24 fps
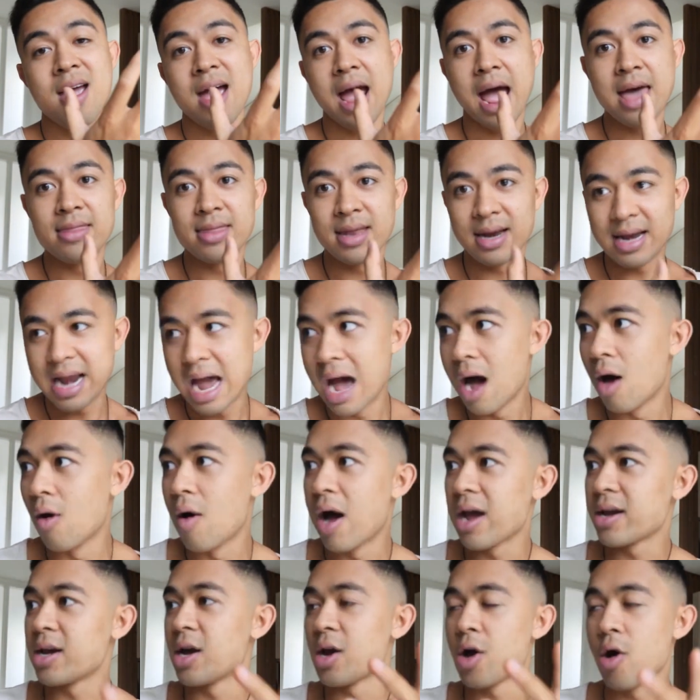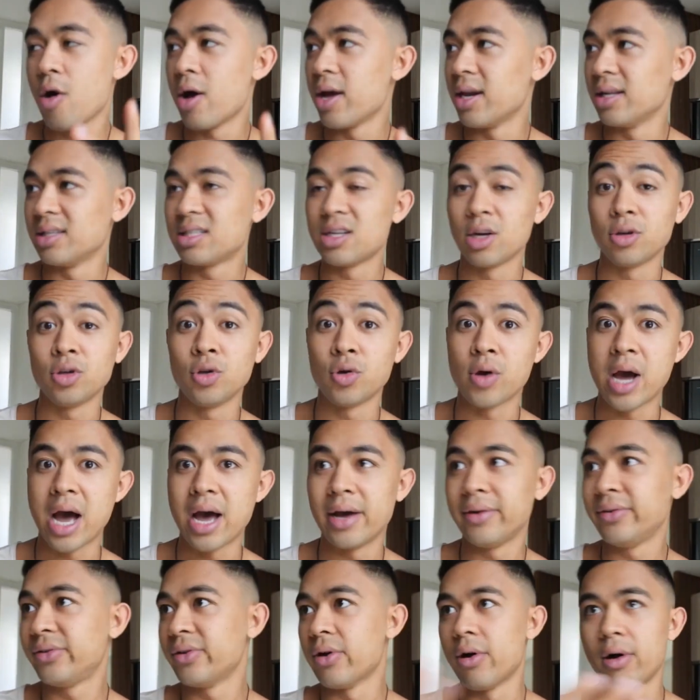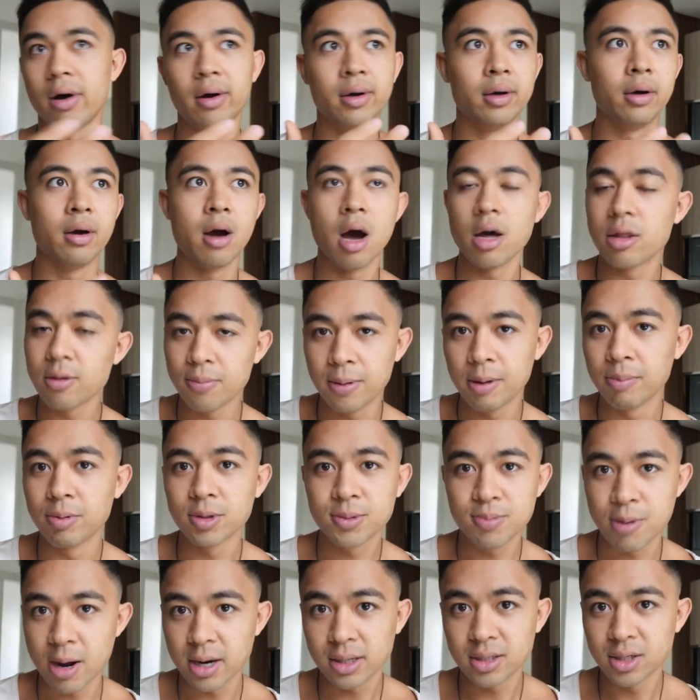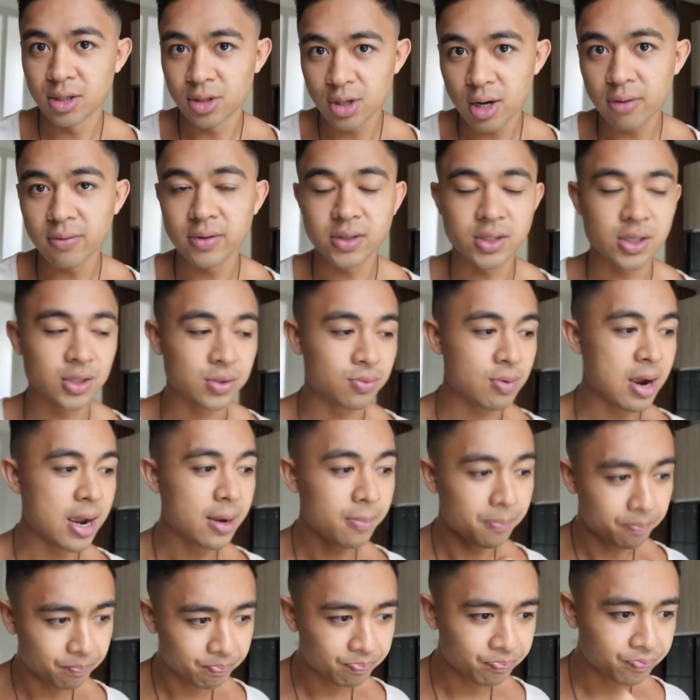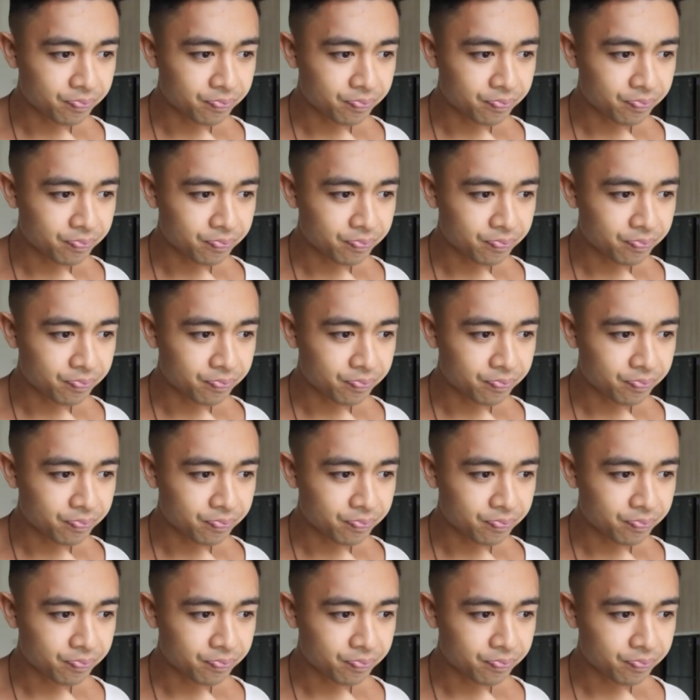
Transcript: And then now I could go ahead and tell you guys on other people's products and services, right?